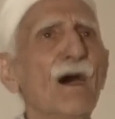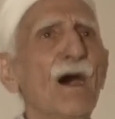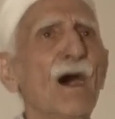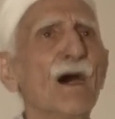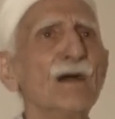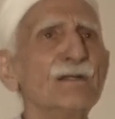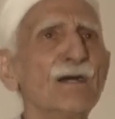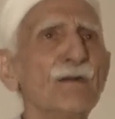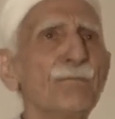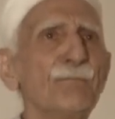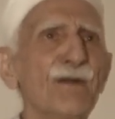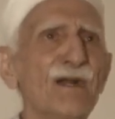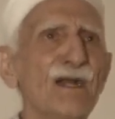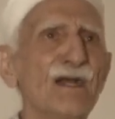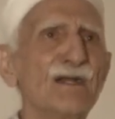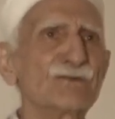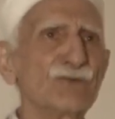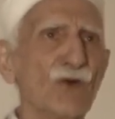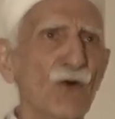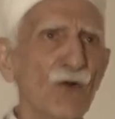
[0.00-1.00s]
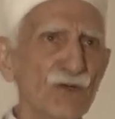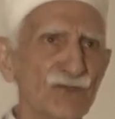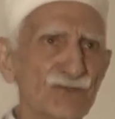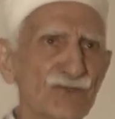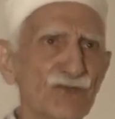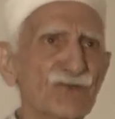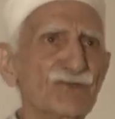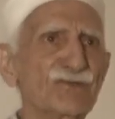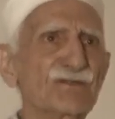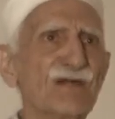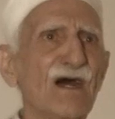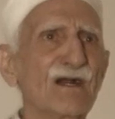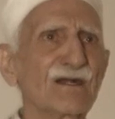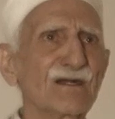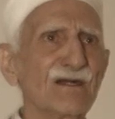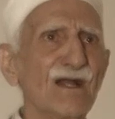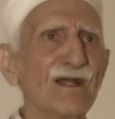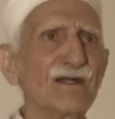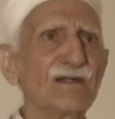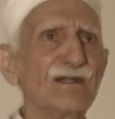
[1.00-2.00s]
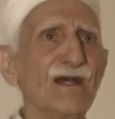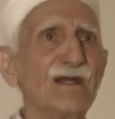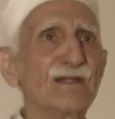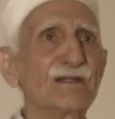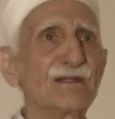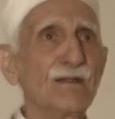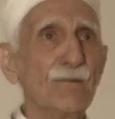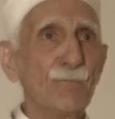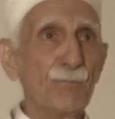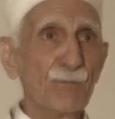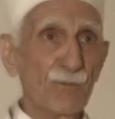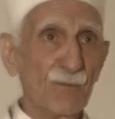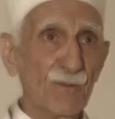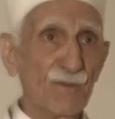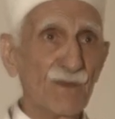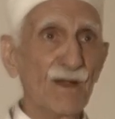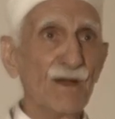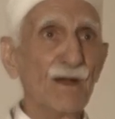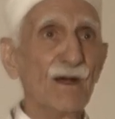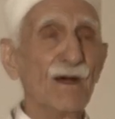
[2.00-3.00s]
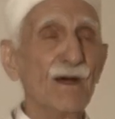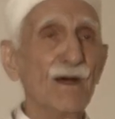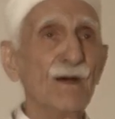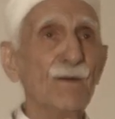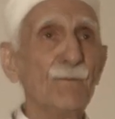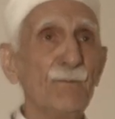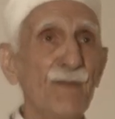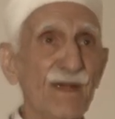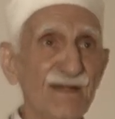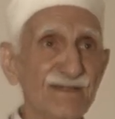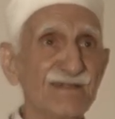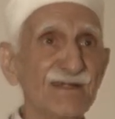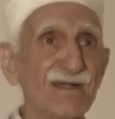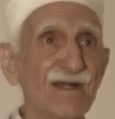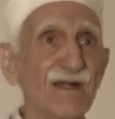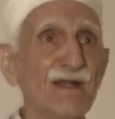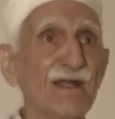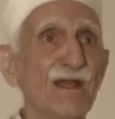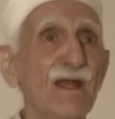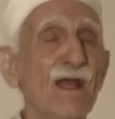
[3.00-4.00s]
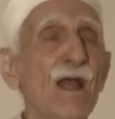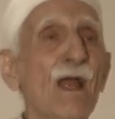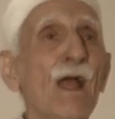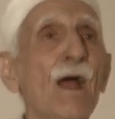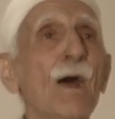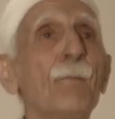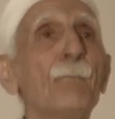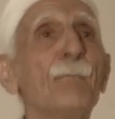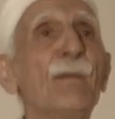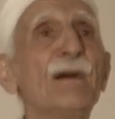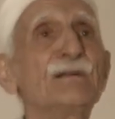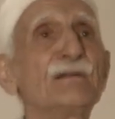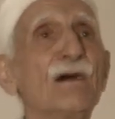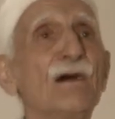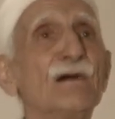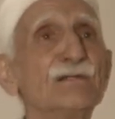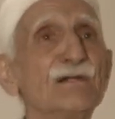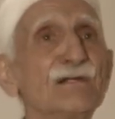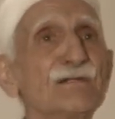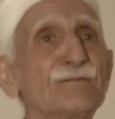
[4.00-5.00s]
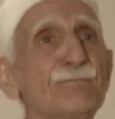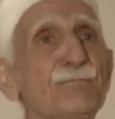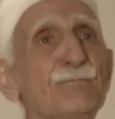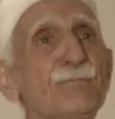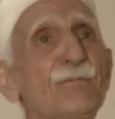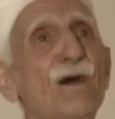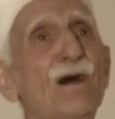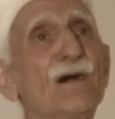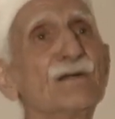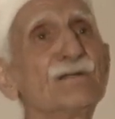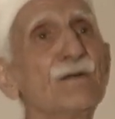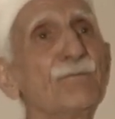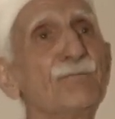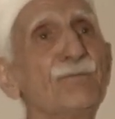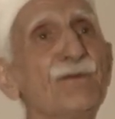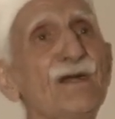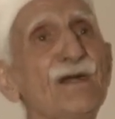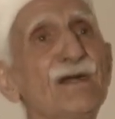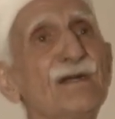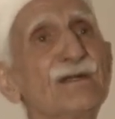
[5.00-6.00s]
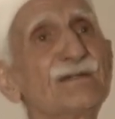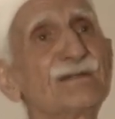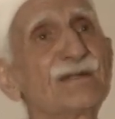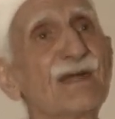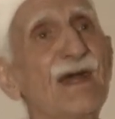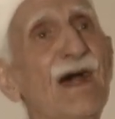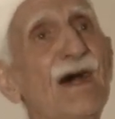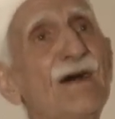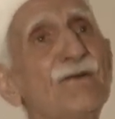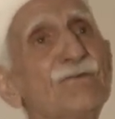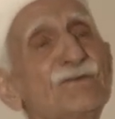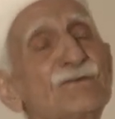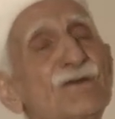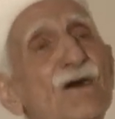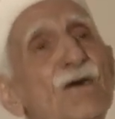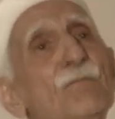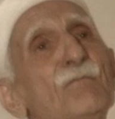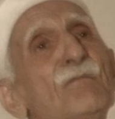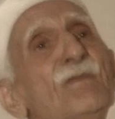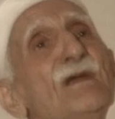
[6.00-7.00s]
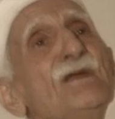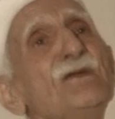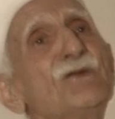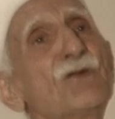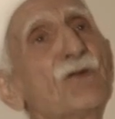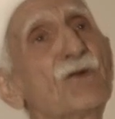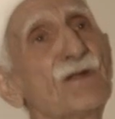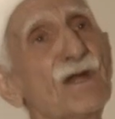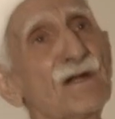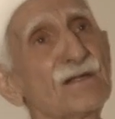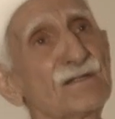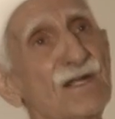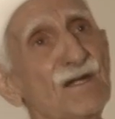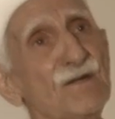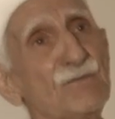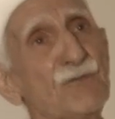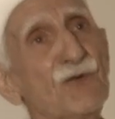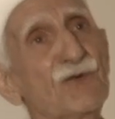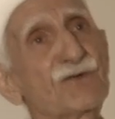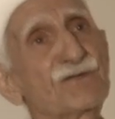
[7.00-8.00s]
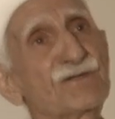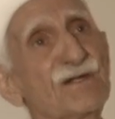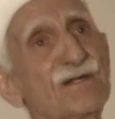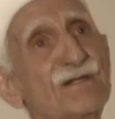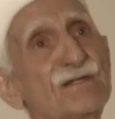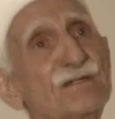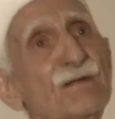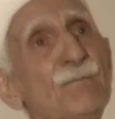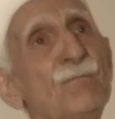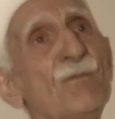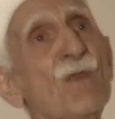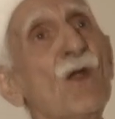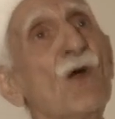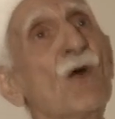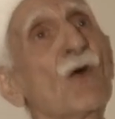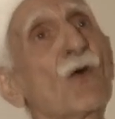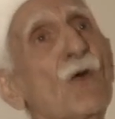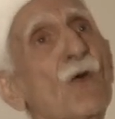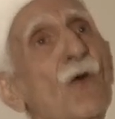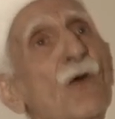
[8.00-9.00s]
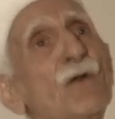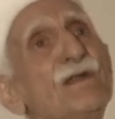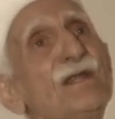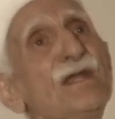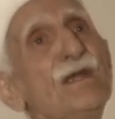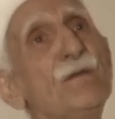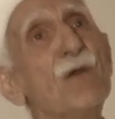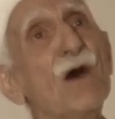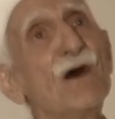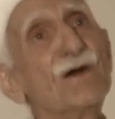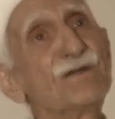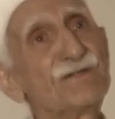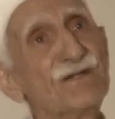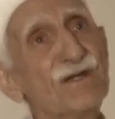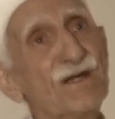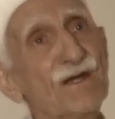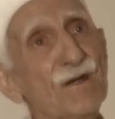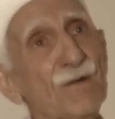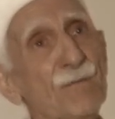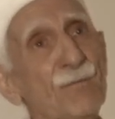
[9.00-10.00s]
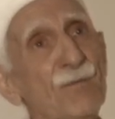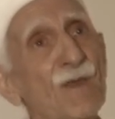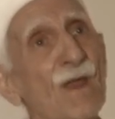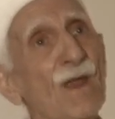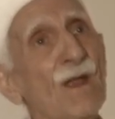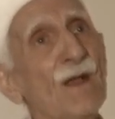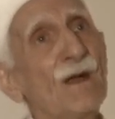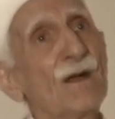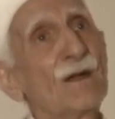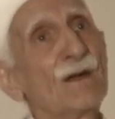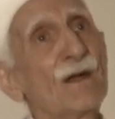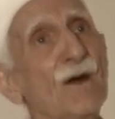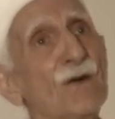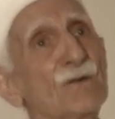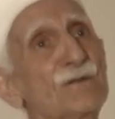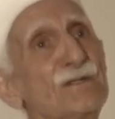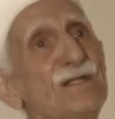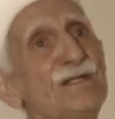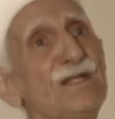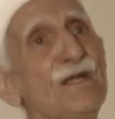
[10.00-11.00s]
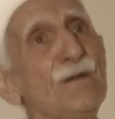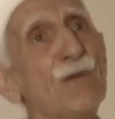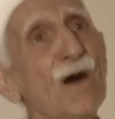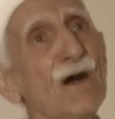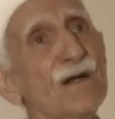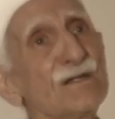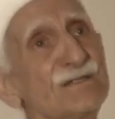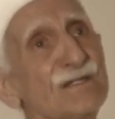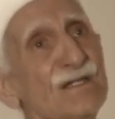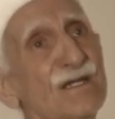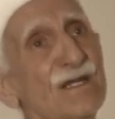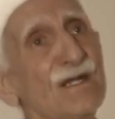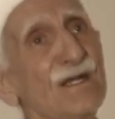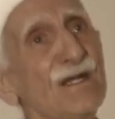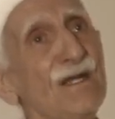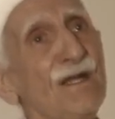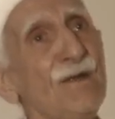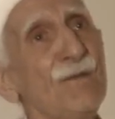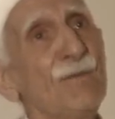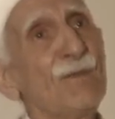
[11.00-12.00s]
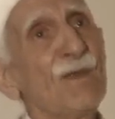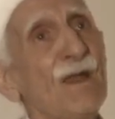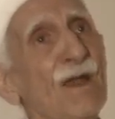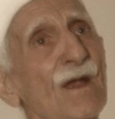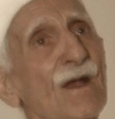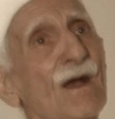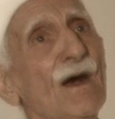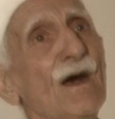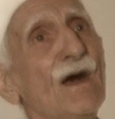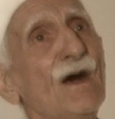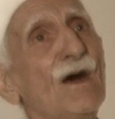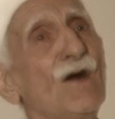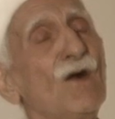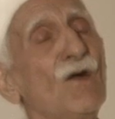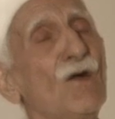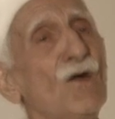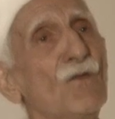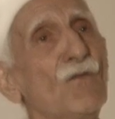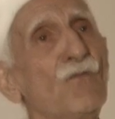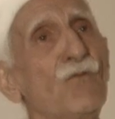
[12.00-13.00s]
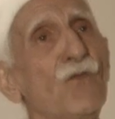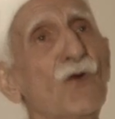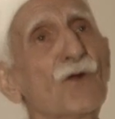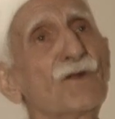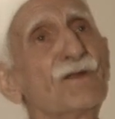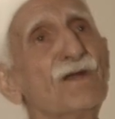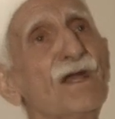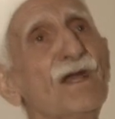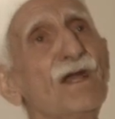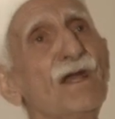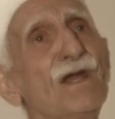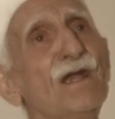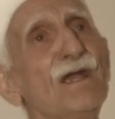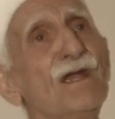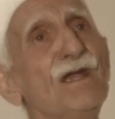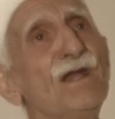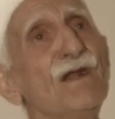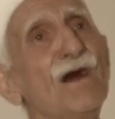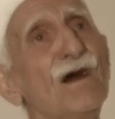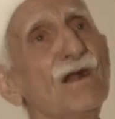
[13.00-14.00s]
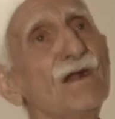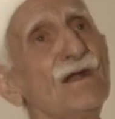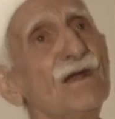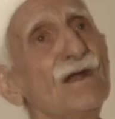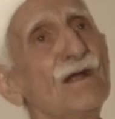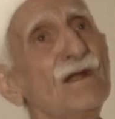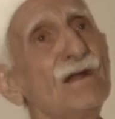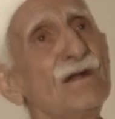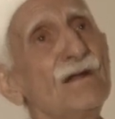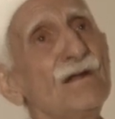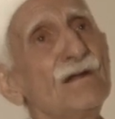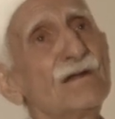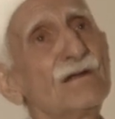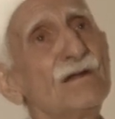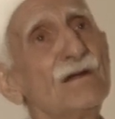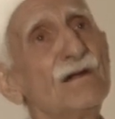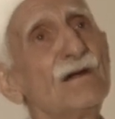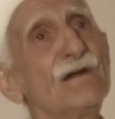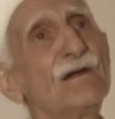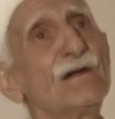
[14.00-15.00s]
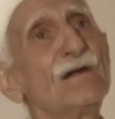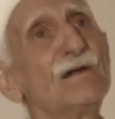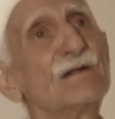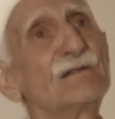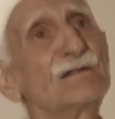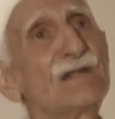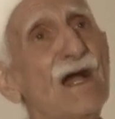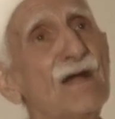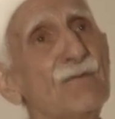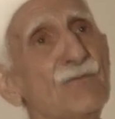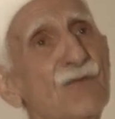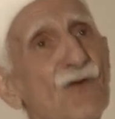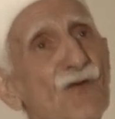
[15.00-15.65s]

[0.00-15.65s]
Other prayers also start like that, basically, but other prayers have some introductory portion called Dibache. Now the Dibache for the Iranian type